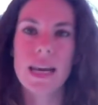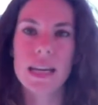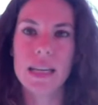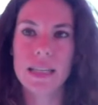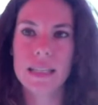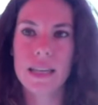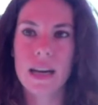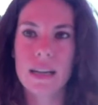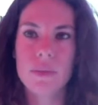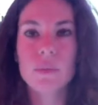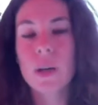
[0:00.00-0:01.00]
It is
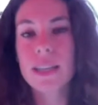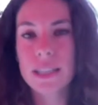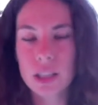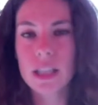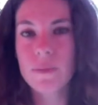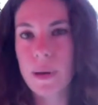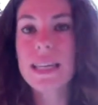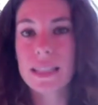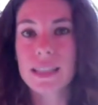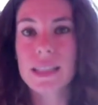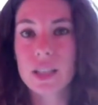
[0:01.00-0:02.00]
a, well, it's it
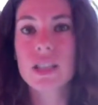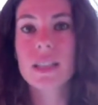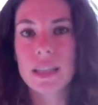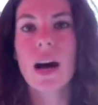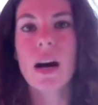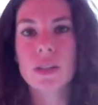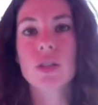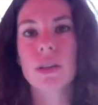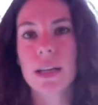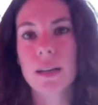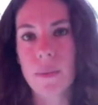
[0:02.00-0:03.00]
basically, it's just an
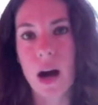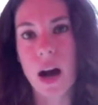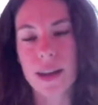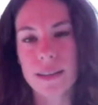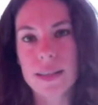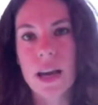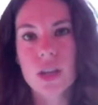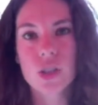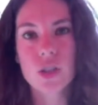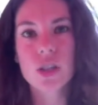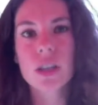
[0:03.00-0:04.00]
untrained mind.
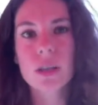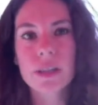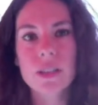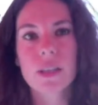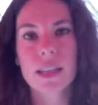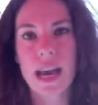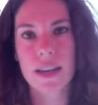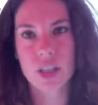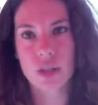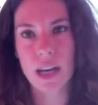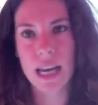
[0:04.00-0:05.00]
So you're going to be learning how to
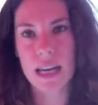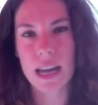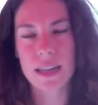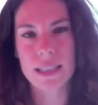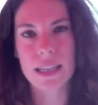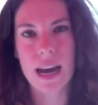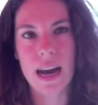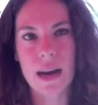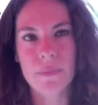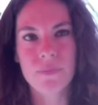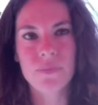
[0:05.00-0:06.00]
train it.
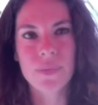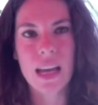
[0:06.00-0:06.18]
Um,